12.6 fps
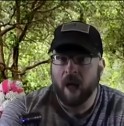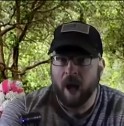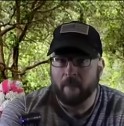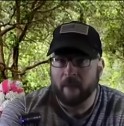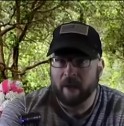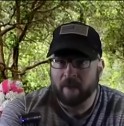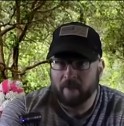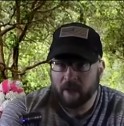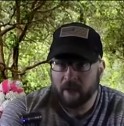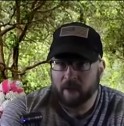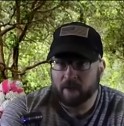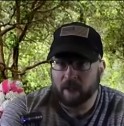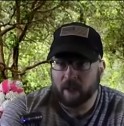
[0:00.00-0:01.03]
I made a
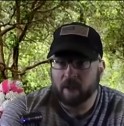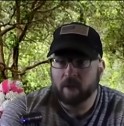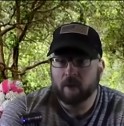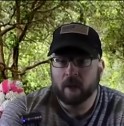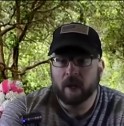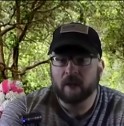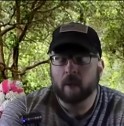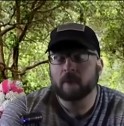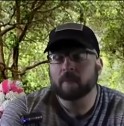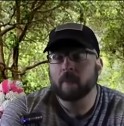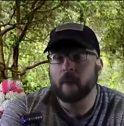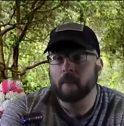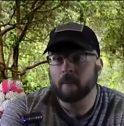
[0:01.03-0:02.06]
video telling you guys I was
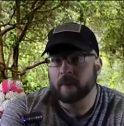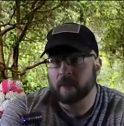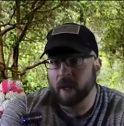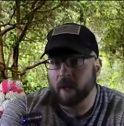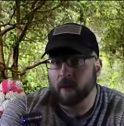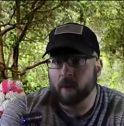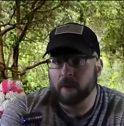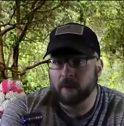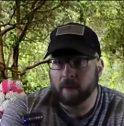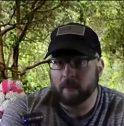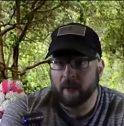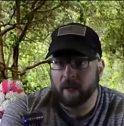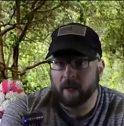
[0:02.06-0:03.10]
probably not going to
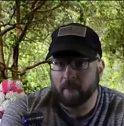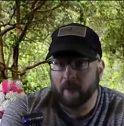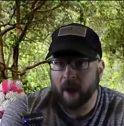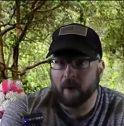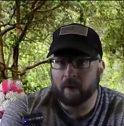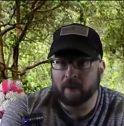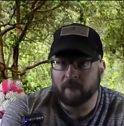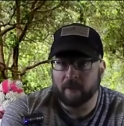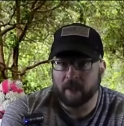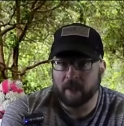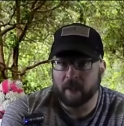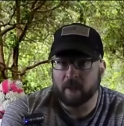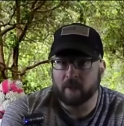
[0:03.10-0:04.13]
compete in powerlifting
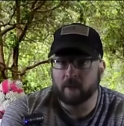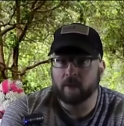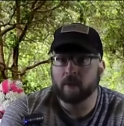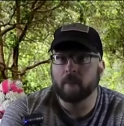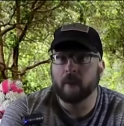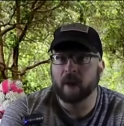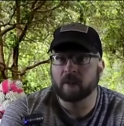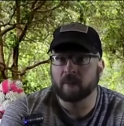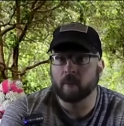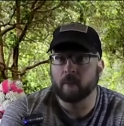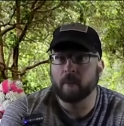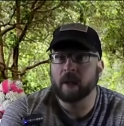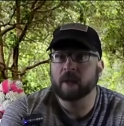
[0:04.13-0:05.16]
again due to a
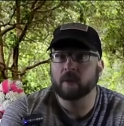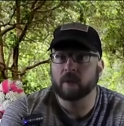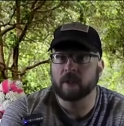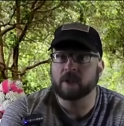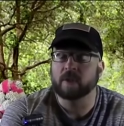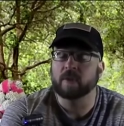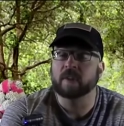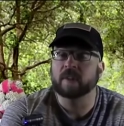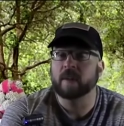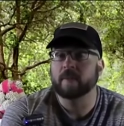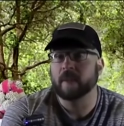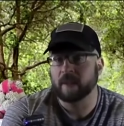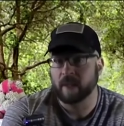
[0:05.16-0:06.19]
possible medical issue, the
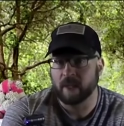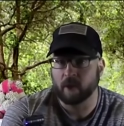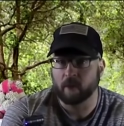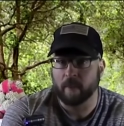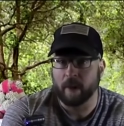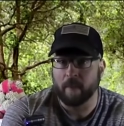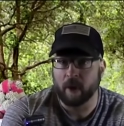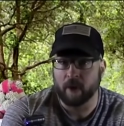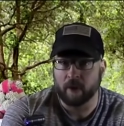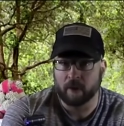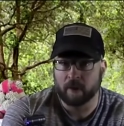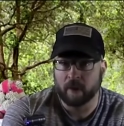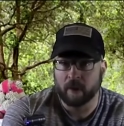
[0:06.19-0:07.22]
same thing that killed my
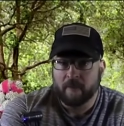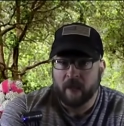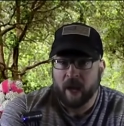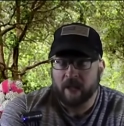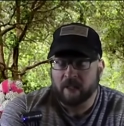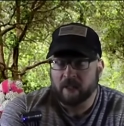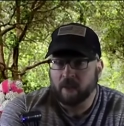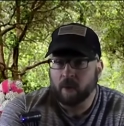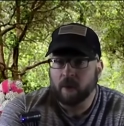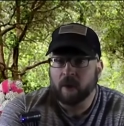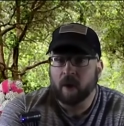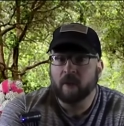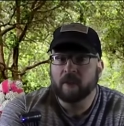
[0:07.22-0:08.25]
mother. I didn't go
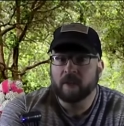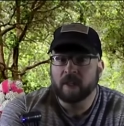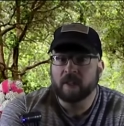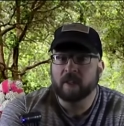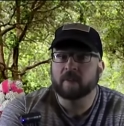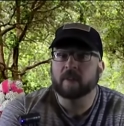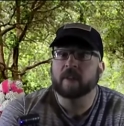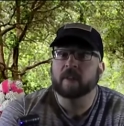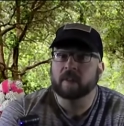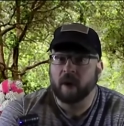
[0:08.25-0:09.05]
into all the details, but there's a